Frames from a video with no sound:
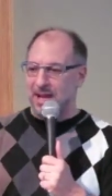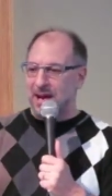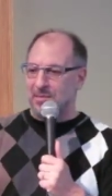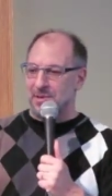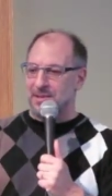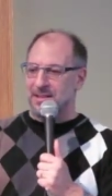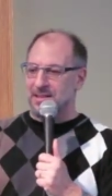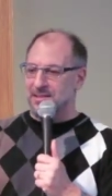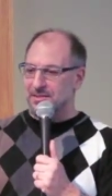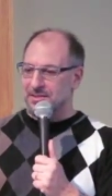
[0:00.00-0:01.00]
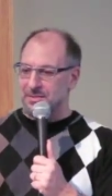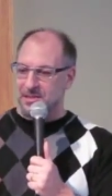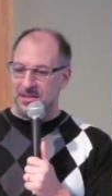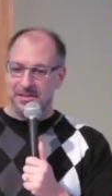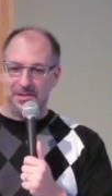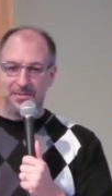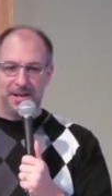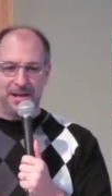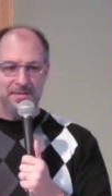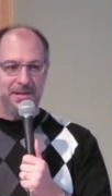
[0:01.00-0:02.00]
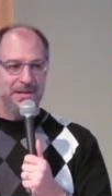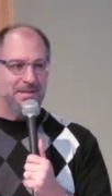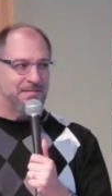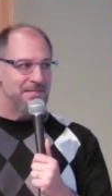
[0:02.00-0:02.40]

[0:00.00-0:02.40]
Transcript: God with us through this little baby.